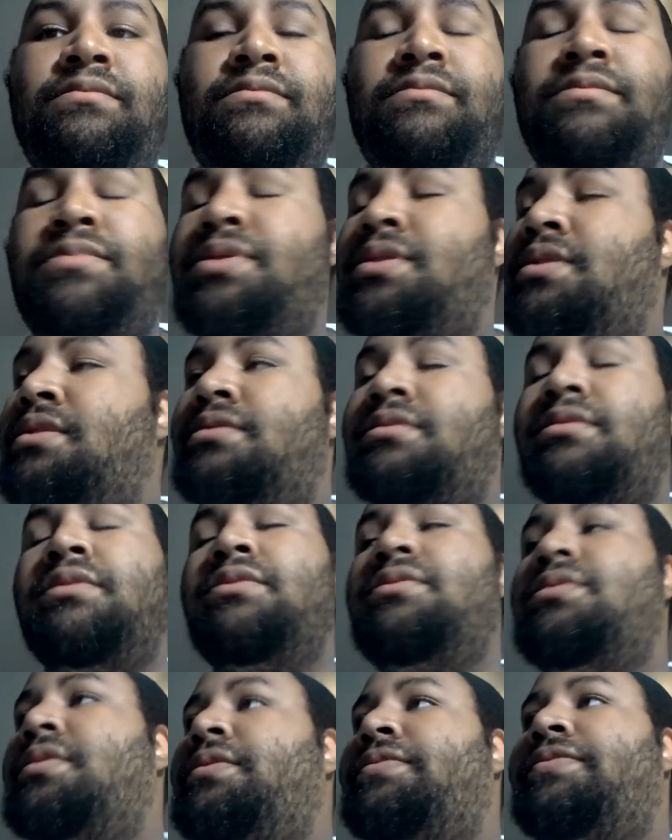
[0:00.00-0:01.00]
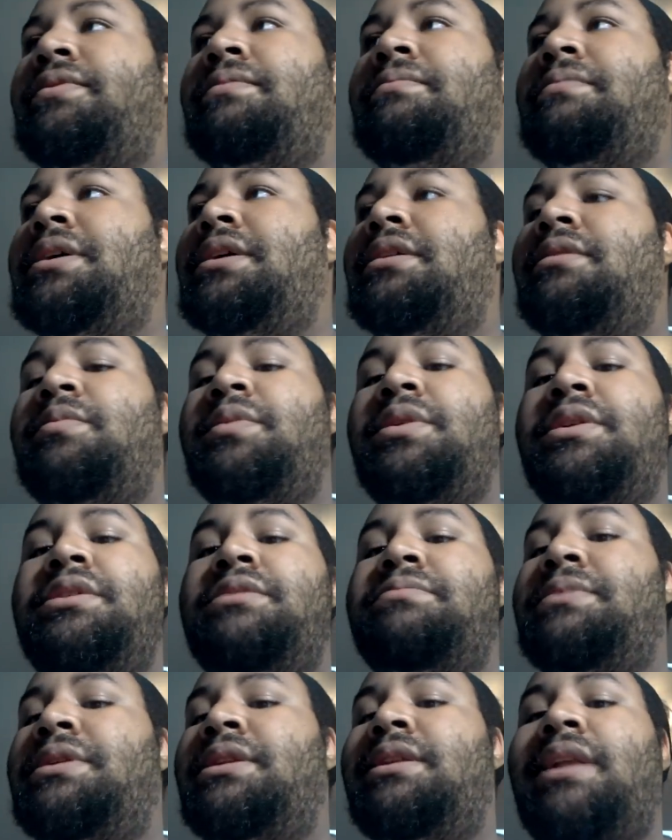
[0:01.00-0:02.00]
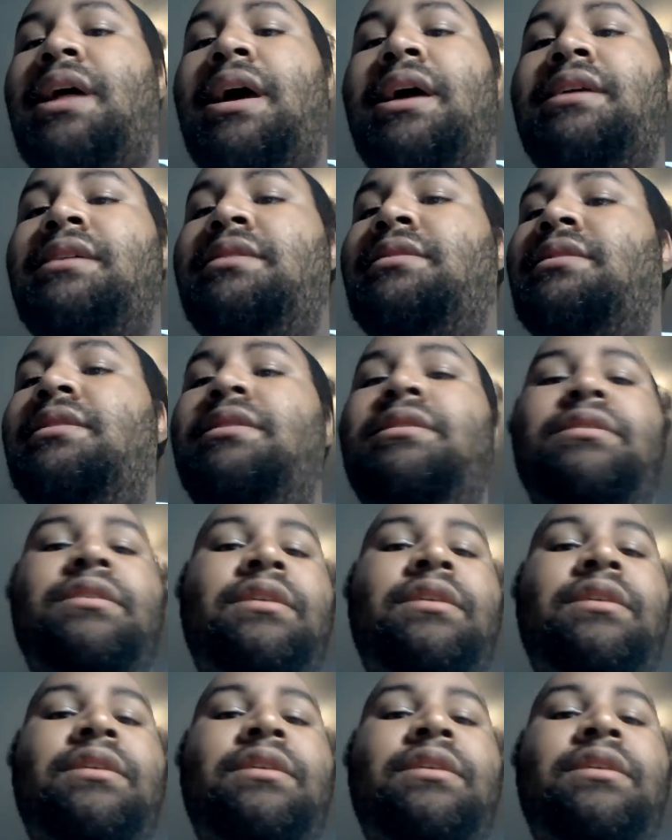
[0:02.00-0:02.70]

Because Lucifer, man, what he's been lying,